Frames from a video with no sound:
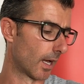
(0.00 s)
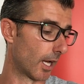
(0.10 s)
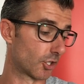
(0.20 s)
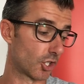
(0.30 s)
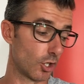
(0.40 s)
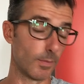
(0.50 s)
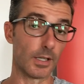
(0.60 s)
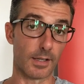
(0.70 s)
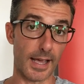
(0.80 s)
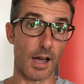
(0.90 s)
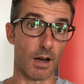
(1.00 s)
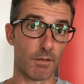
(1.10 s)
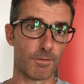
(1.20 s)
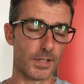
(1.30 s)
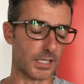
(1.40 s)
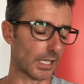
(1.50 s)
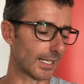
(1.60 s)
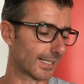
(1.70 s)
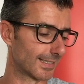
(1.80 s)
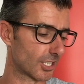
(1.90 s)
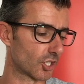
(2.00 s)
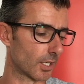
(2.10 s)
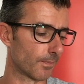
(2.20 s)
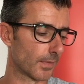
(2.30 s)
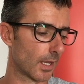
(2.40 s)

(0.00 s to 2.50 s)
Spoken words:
assuming that they are physically conditioned.